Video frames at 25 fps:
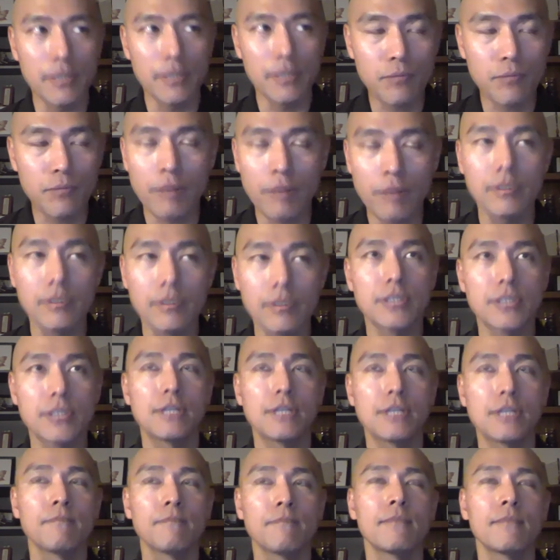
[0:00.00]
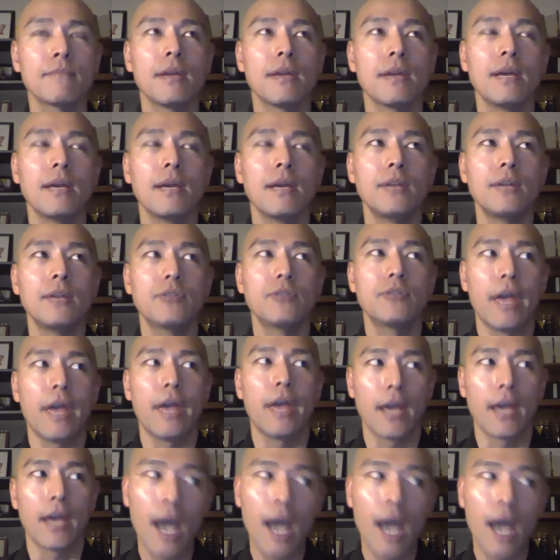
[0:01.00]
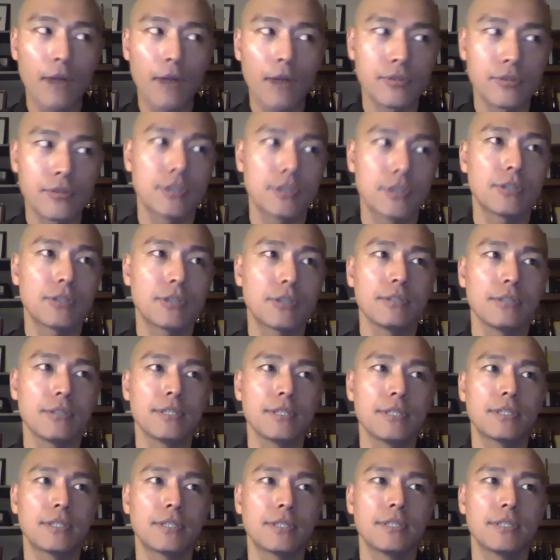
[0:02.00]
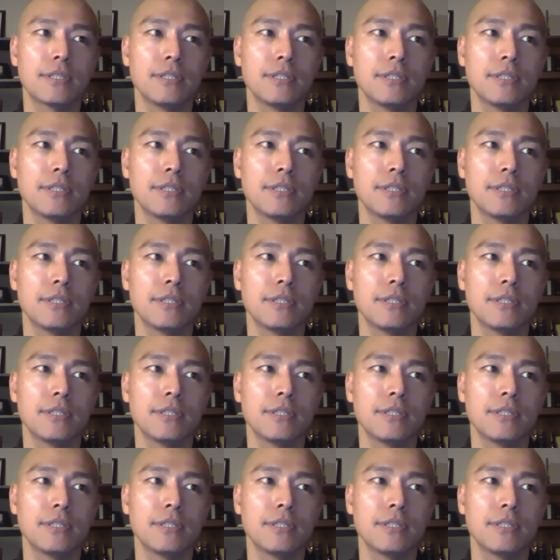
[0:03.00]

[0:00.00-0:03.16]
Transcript: privilege to encounter students.